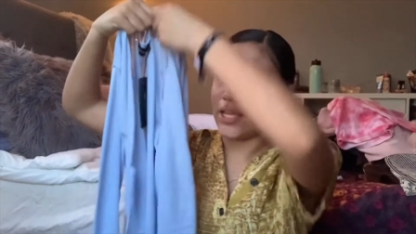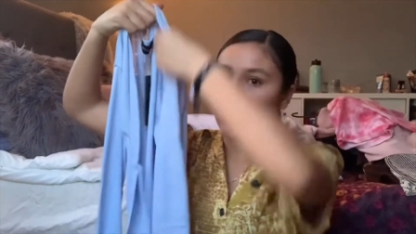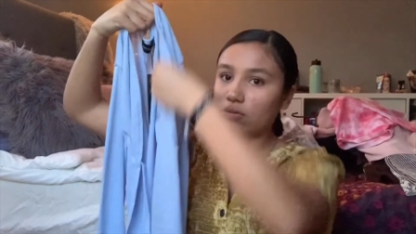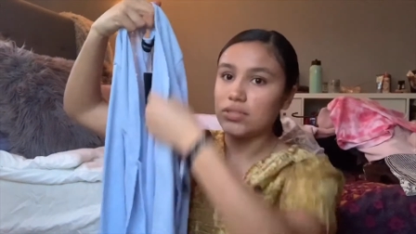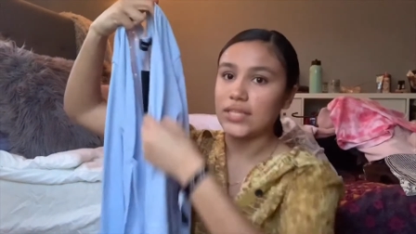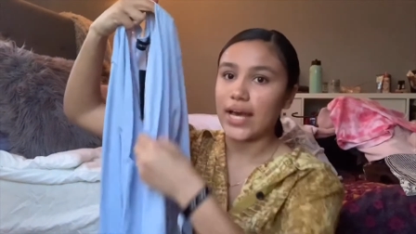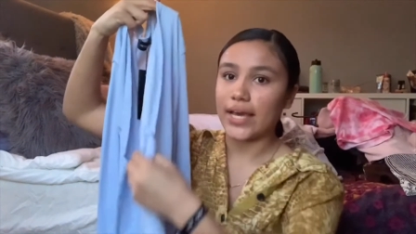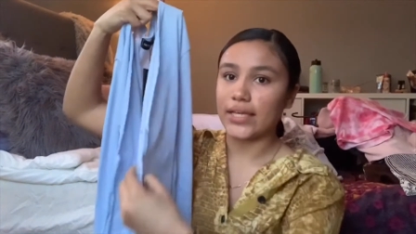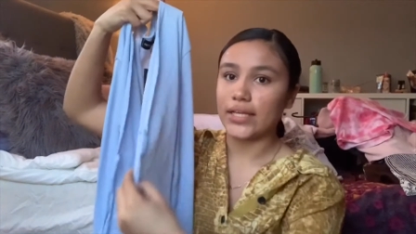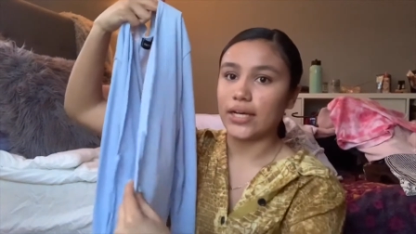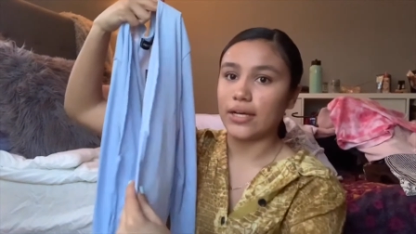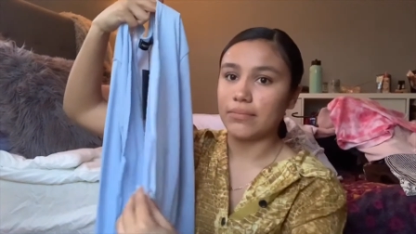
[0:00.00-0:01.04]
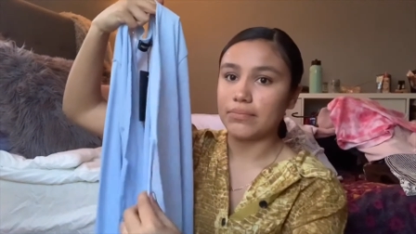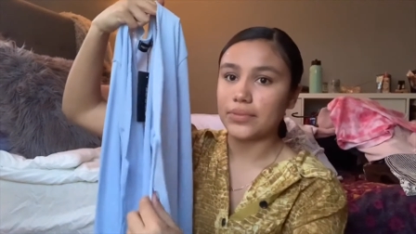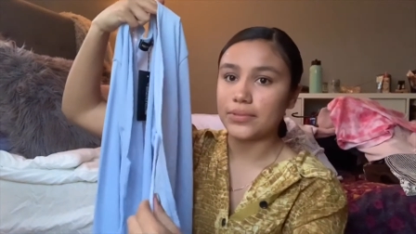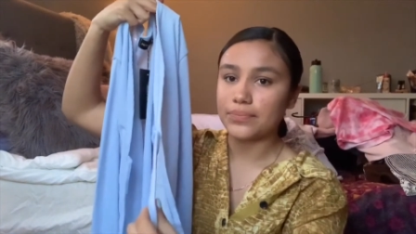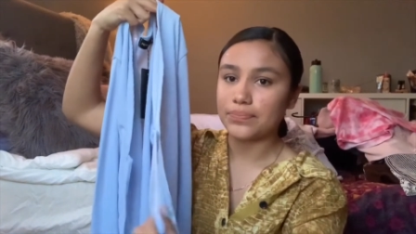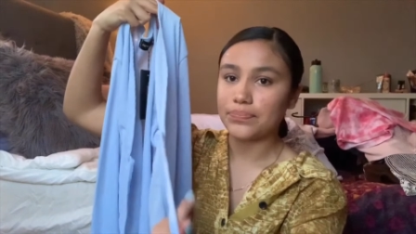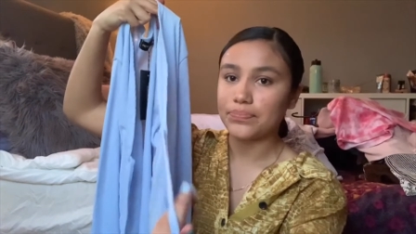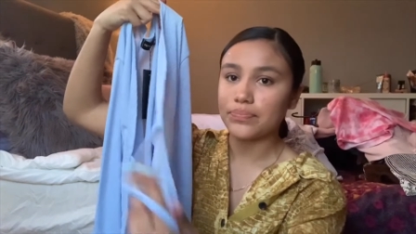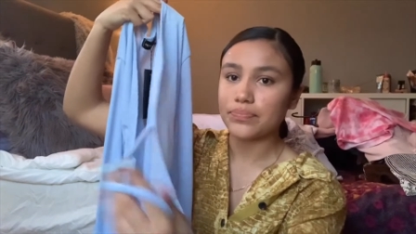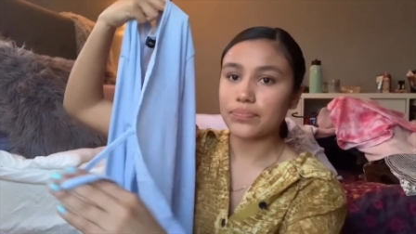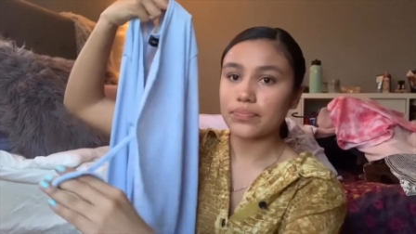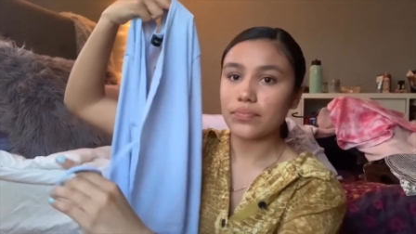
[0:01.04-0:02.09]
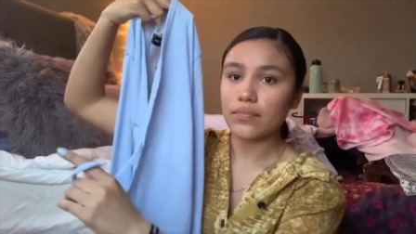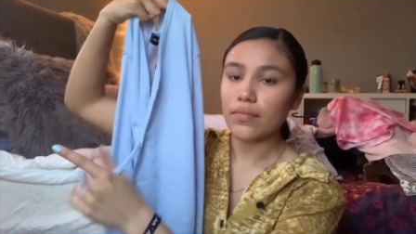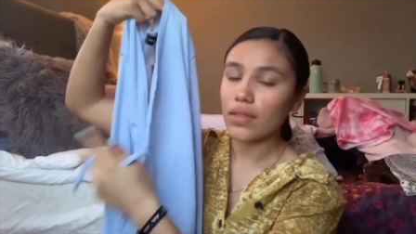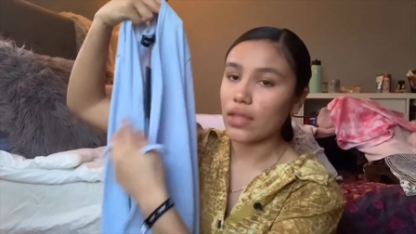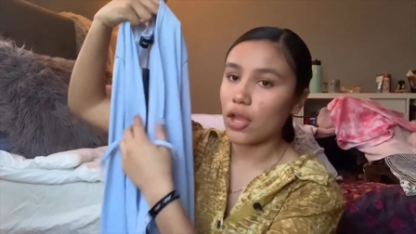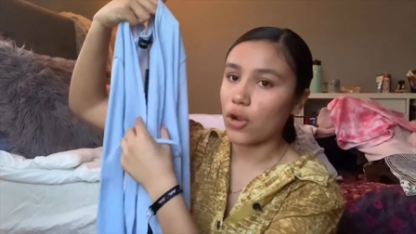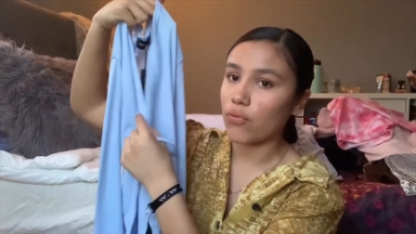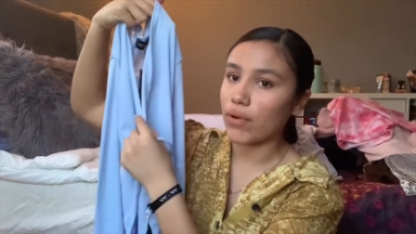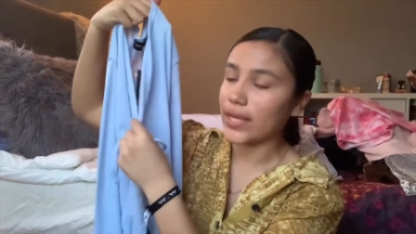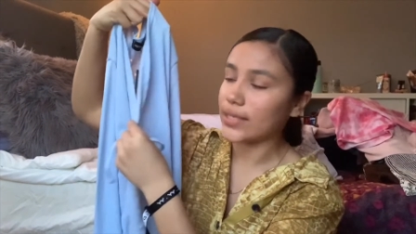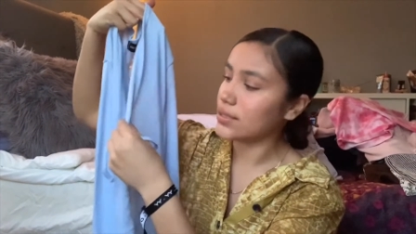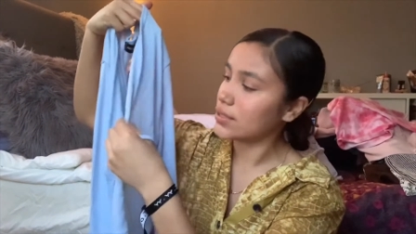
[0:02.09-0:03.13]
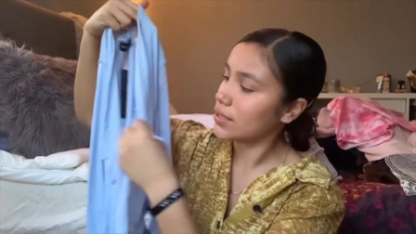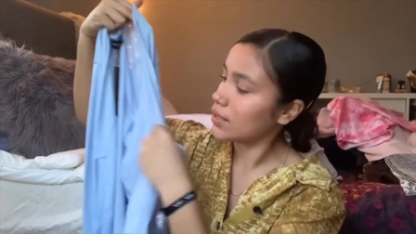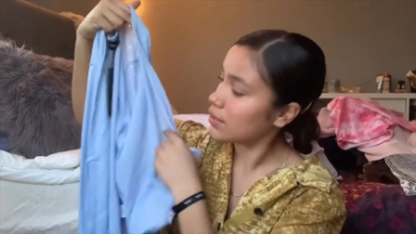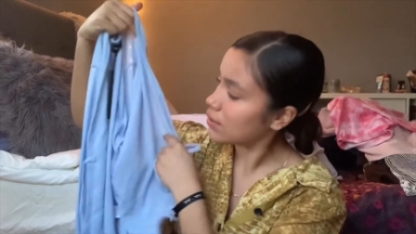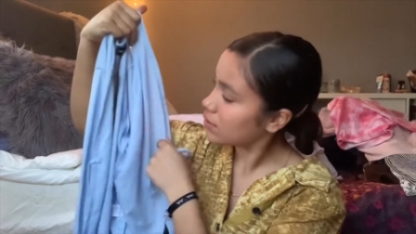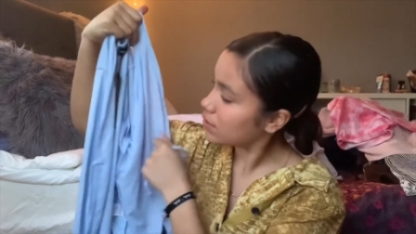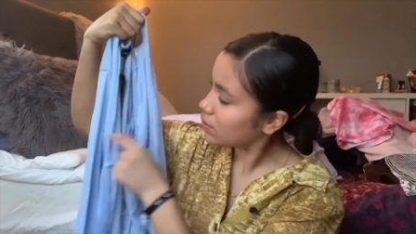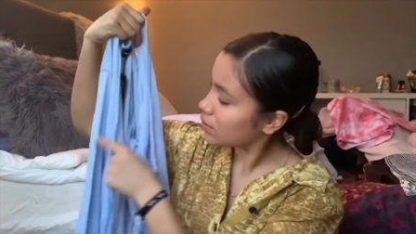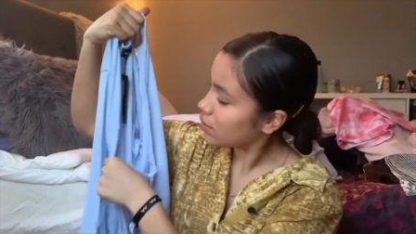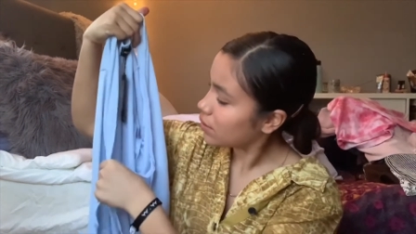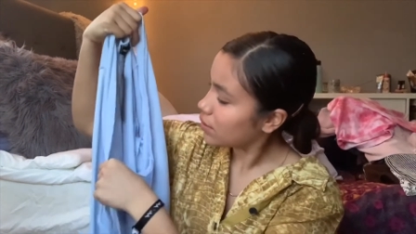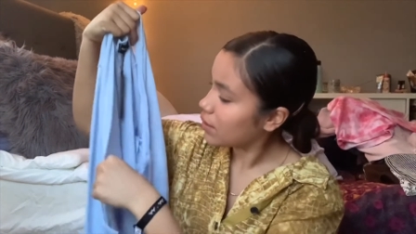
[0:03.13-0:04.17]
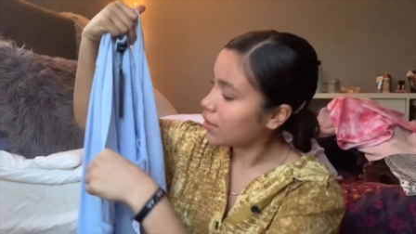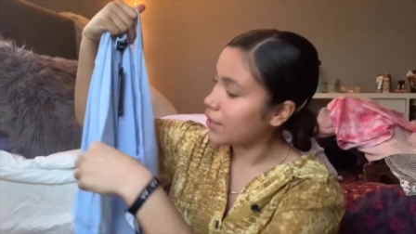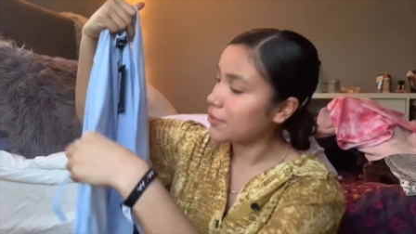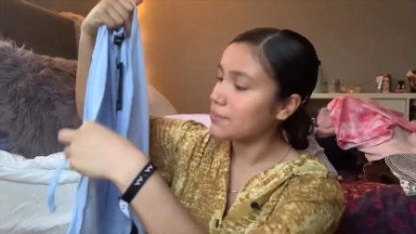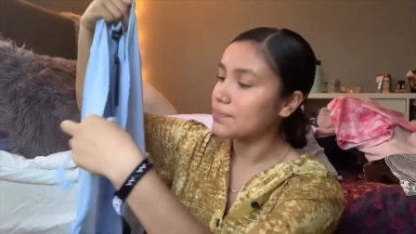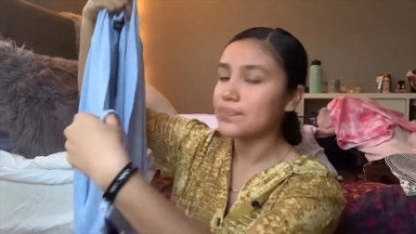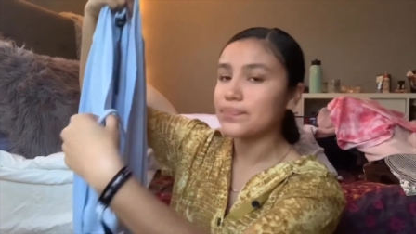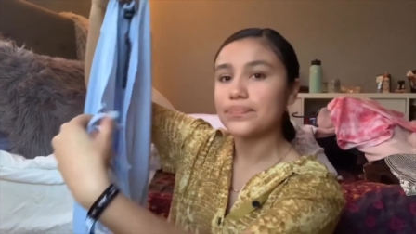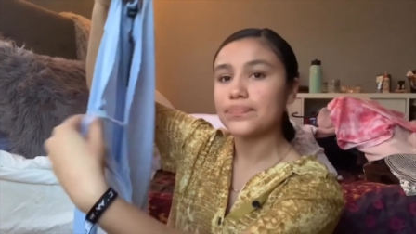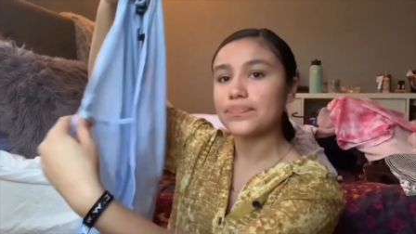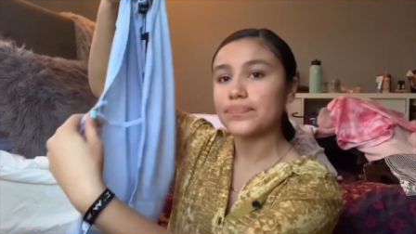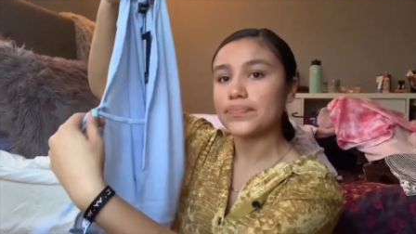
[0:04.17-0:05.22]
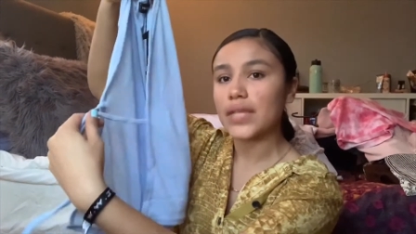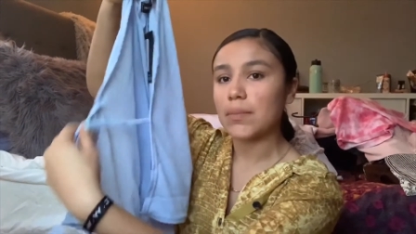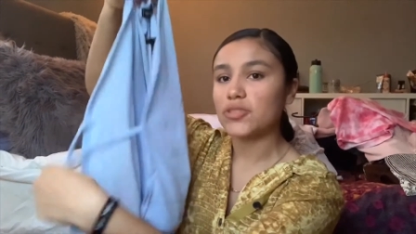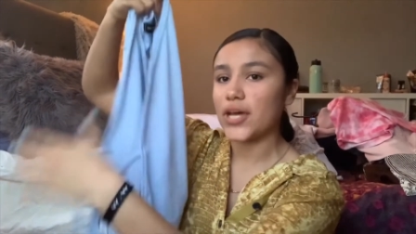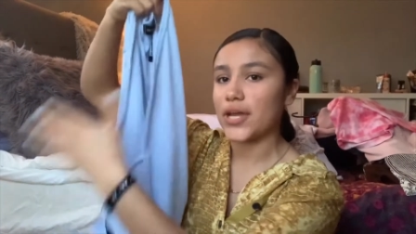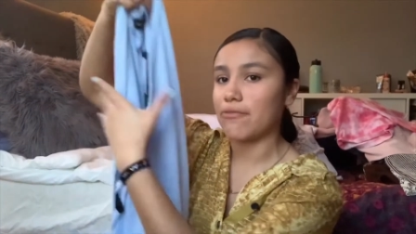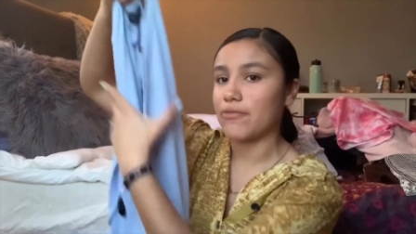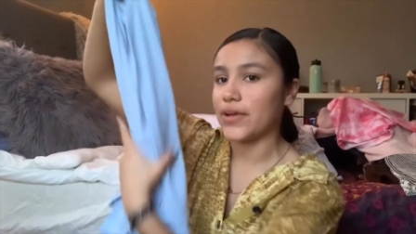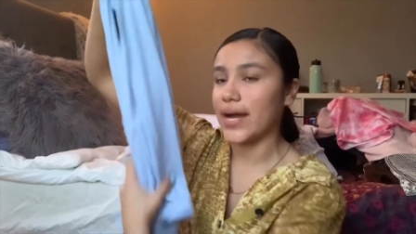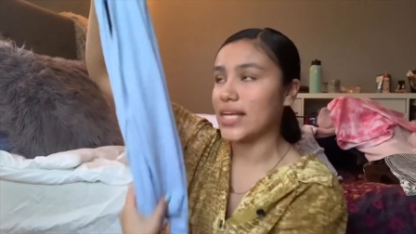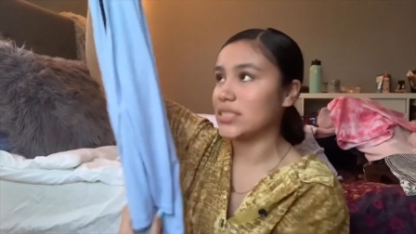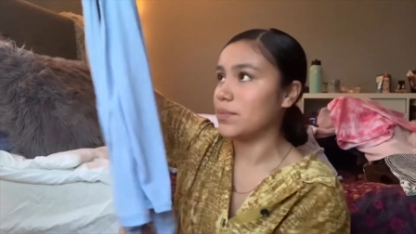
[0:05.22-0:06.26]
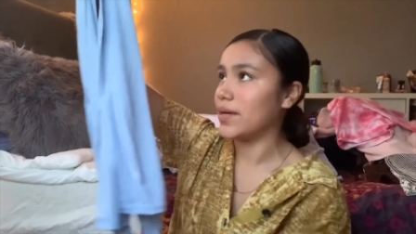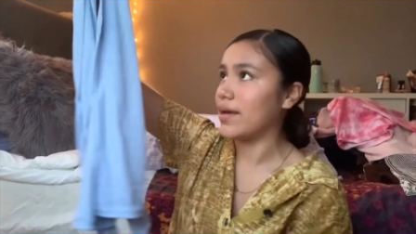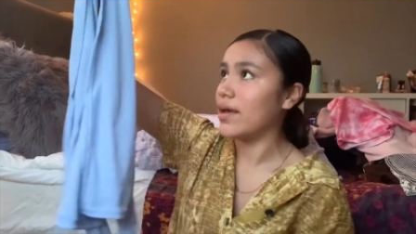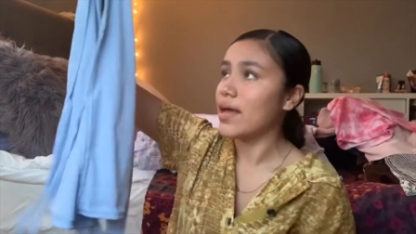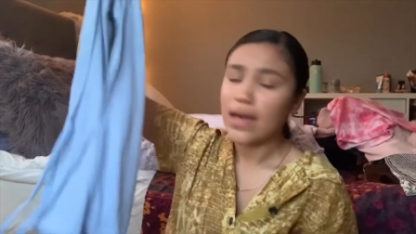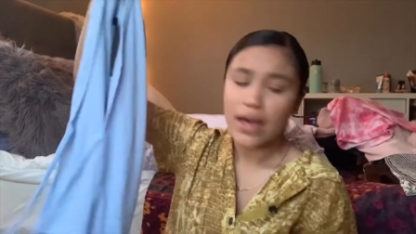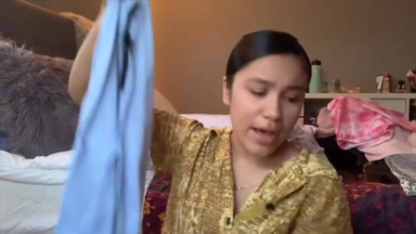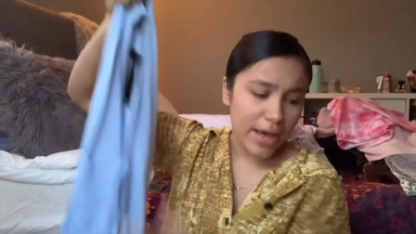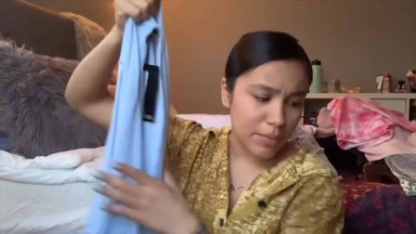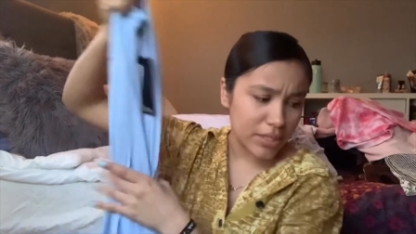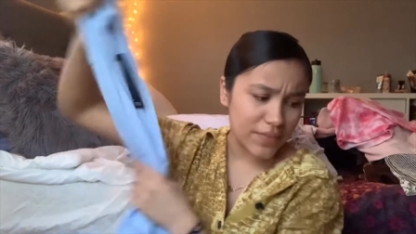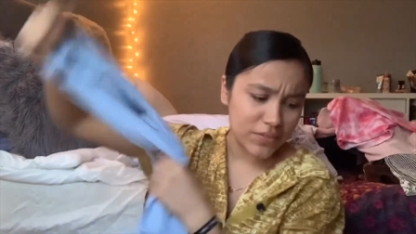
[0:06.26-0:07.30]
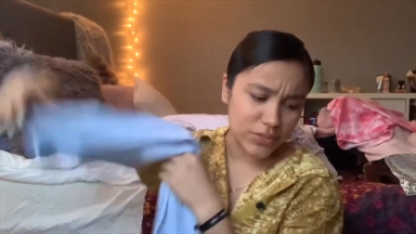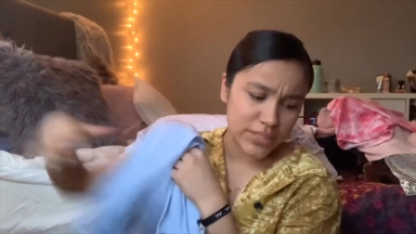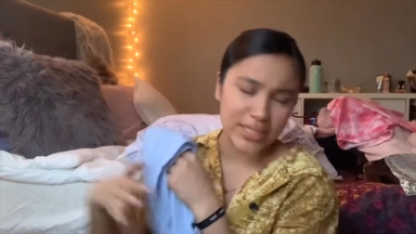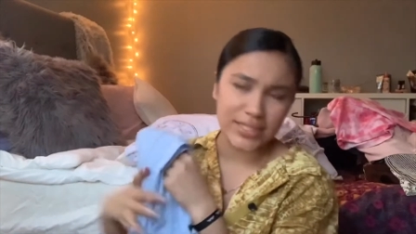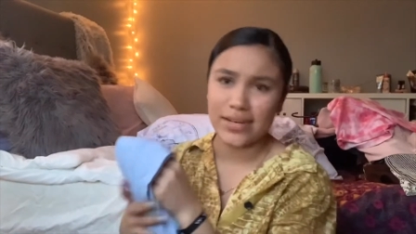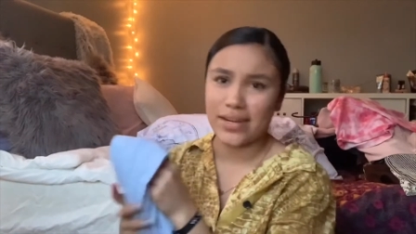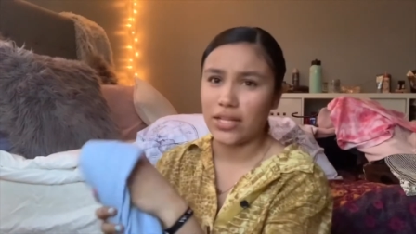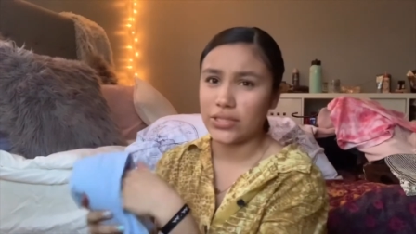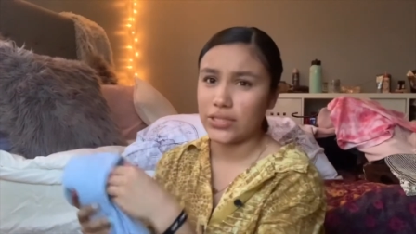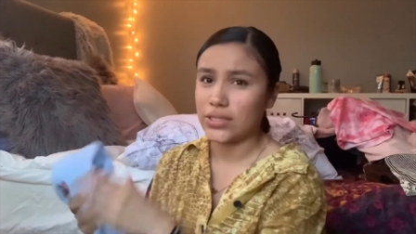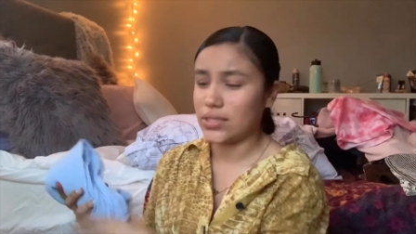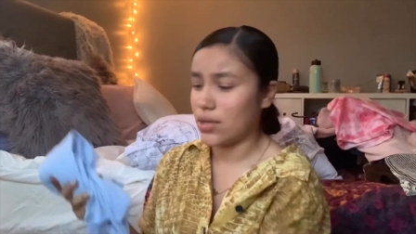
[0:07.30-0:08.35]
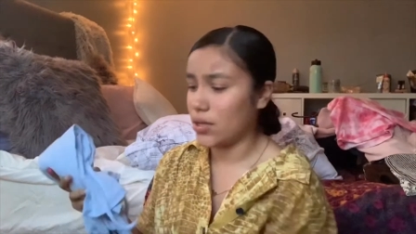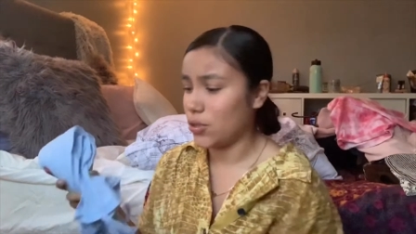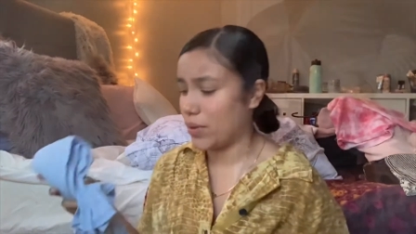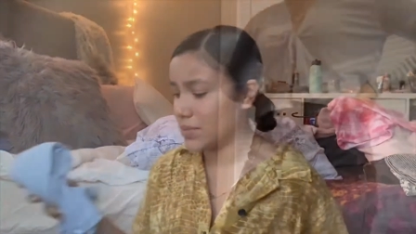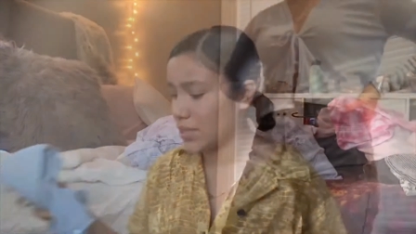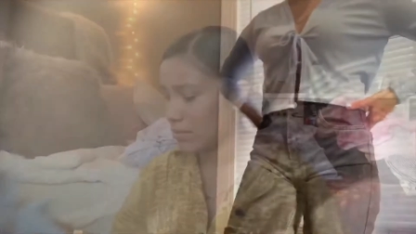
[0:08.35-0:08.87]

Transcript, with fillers: you tie it up right there. I'm gonna try it on for you guys, but I believe this was like $10 on the website.